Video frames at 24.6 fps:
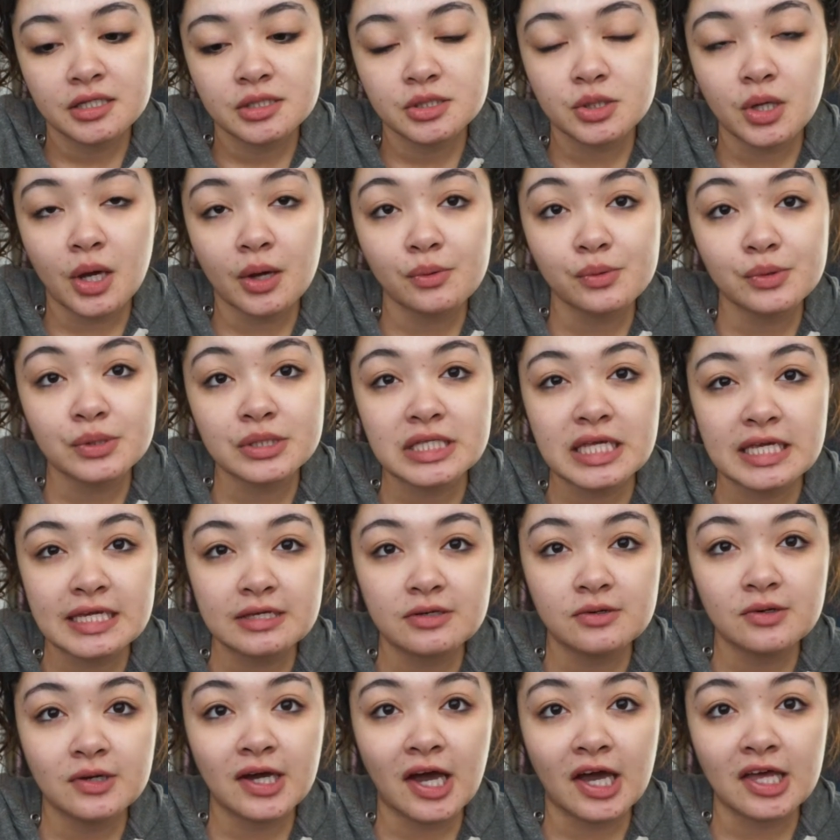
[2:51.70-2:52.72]
So I will take
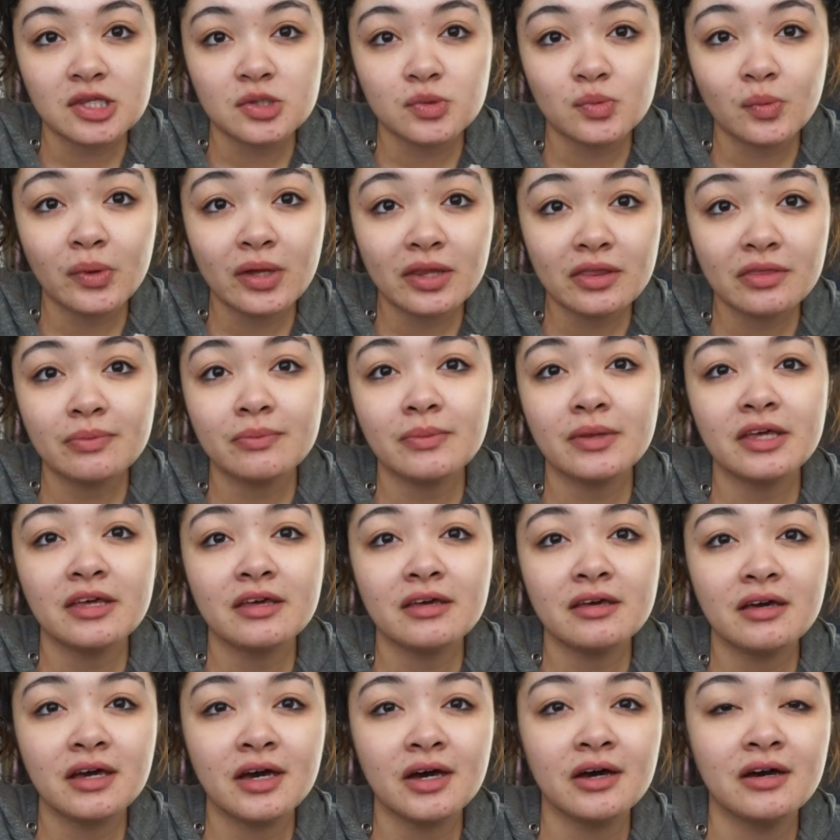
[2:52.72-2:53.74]
you guys with
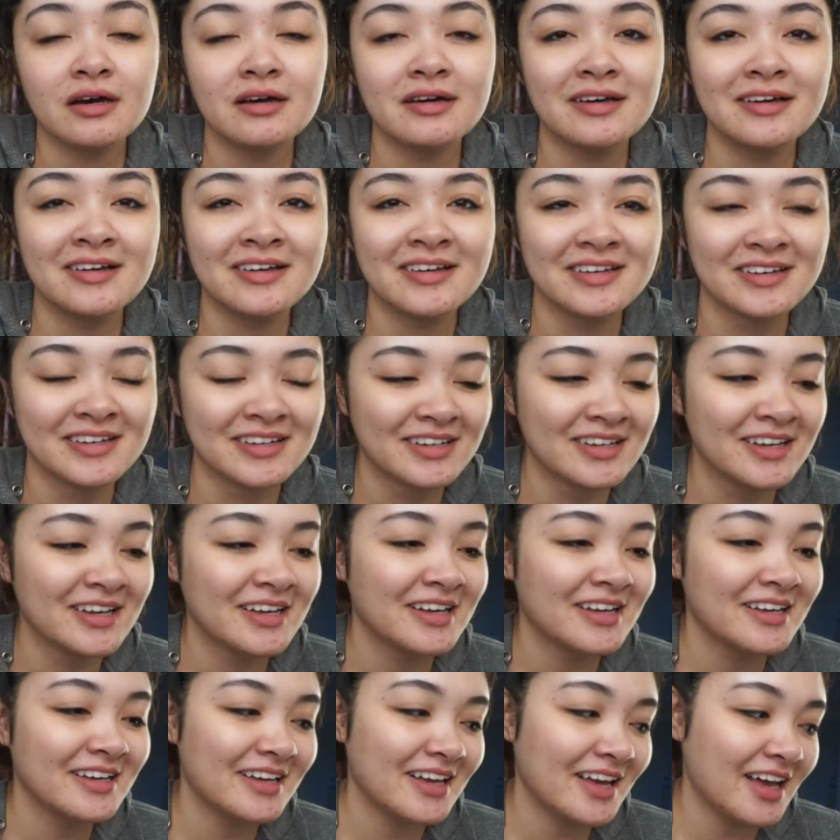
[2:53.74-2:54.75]
me.
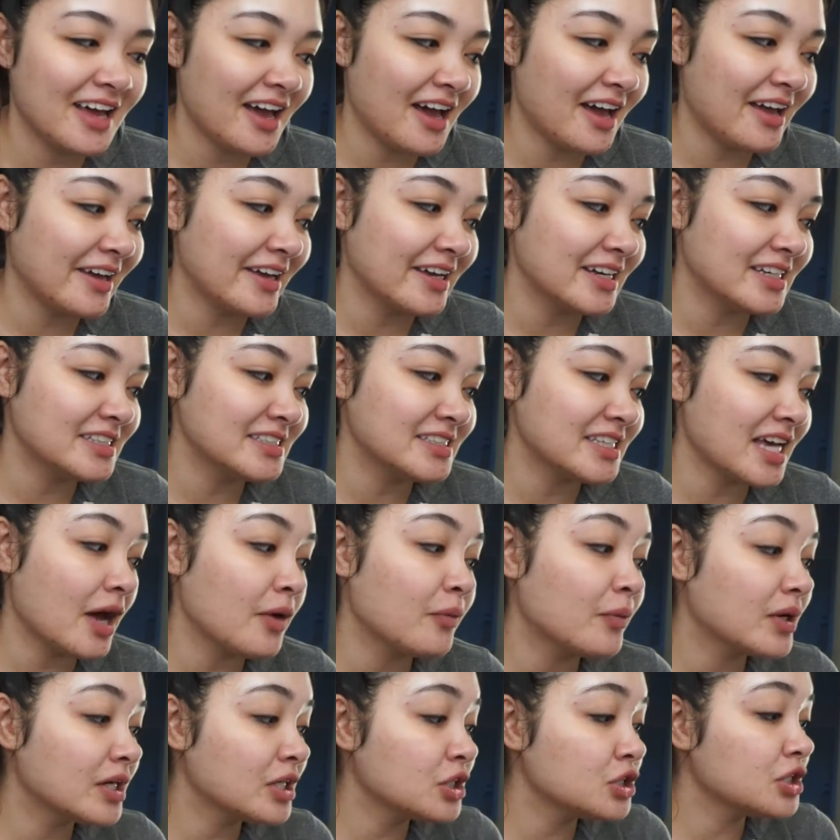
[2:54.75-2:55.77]
And I
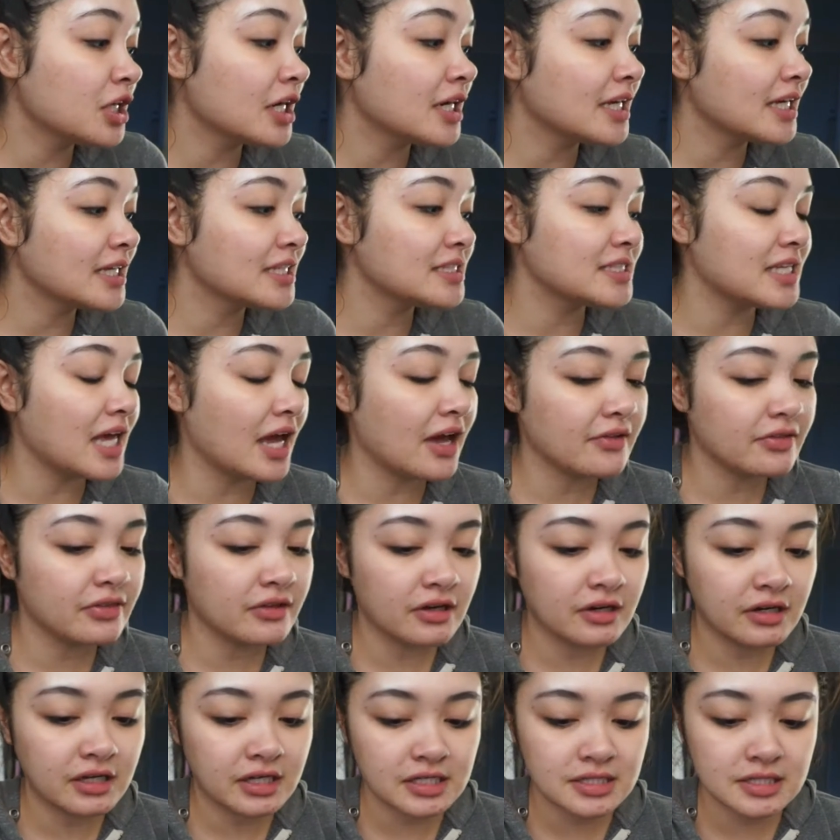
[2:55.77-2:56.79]
want to try to get down
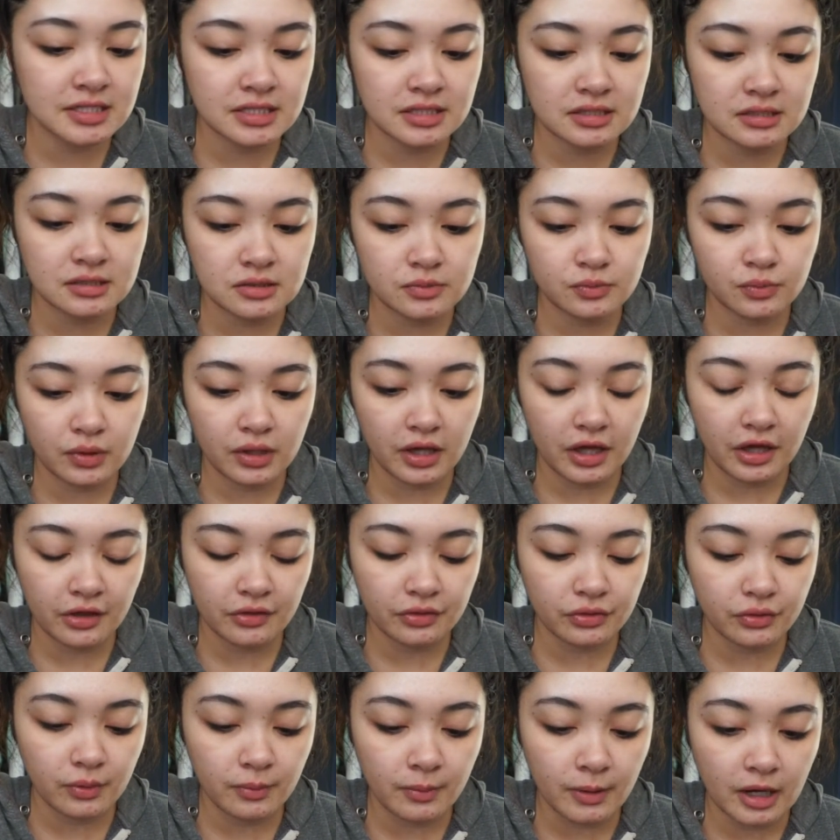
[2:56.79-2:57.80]
there because
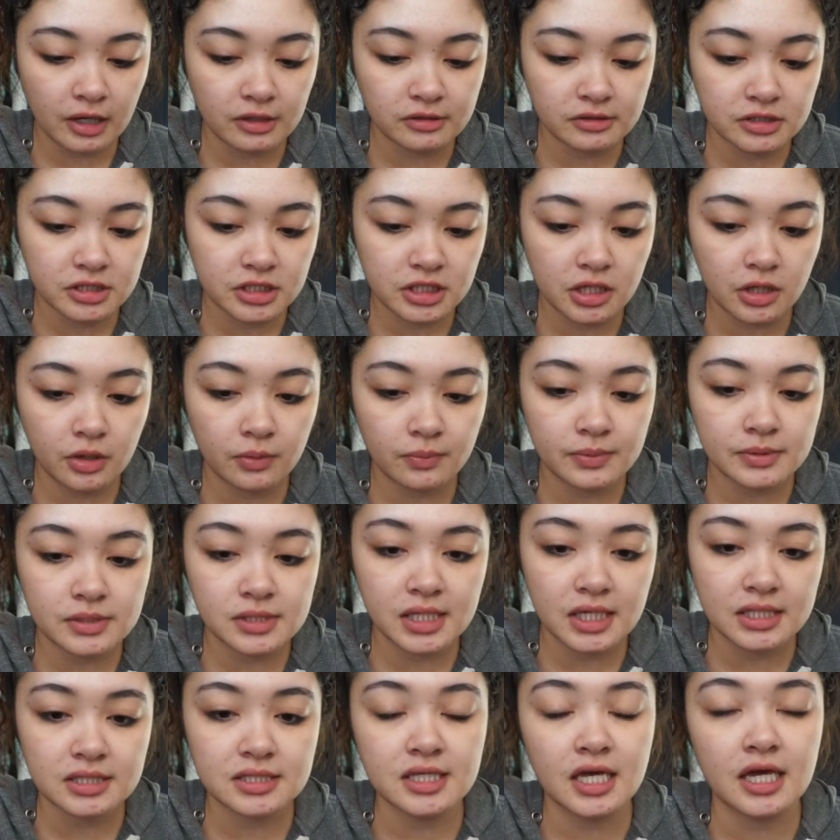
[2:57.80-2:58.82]
Anthropology opens
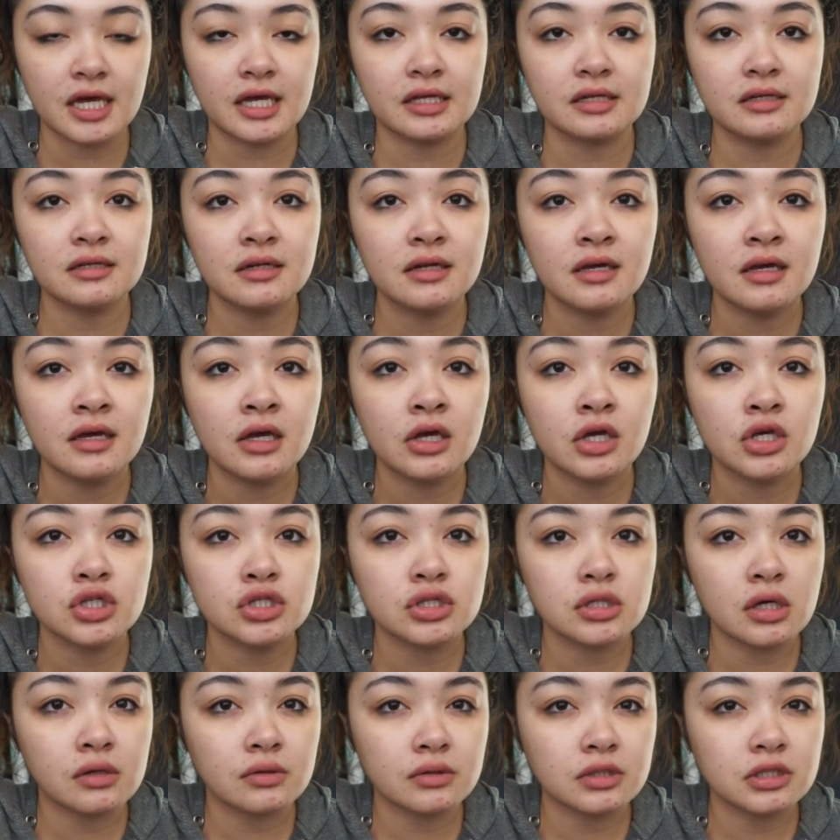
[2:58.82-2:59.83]
at 10.
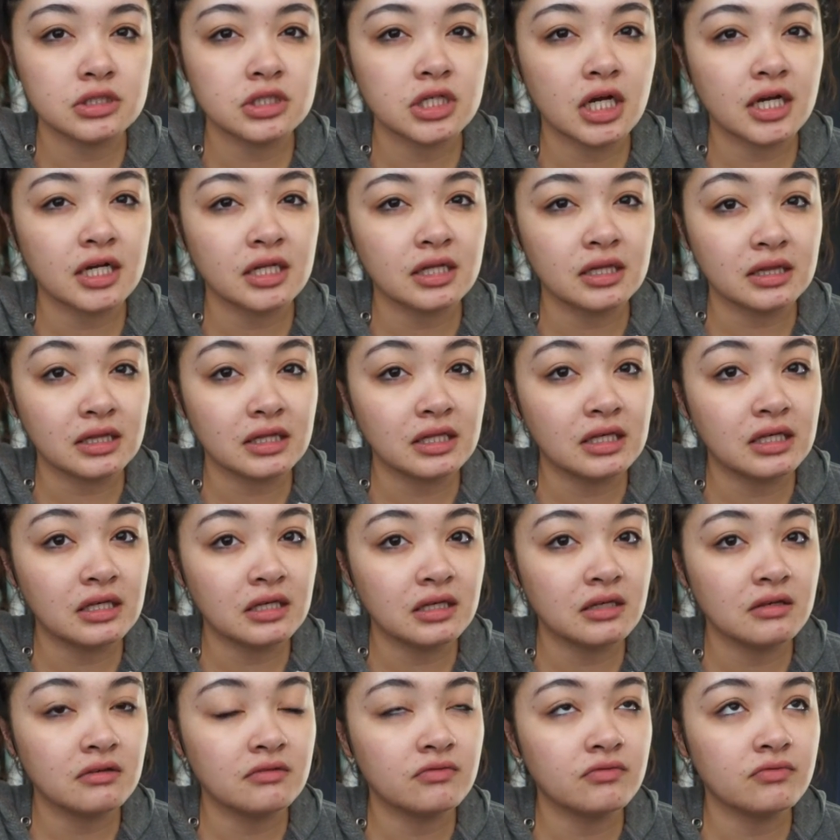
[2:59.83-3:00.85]
So I want to try to
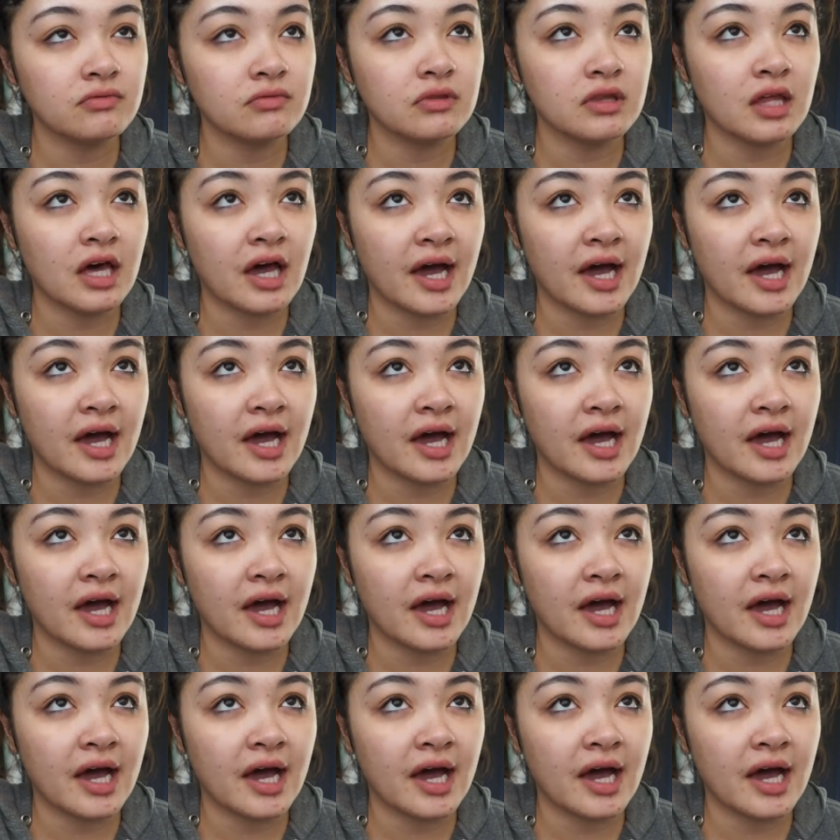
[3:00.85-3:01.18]
leave the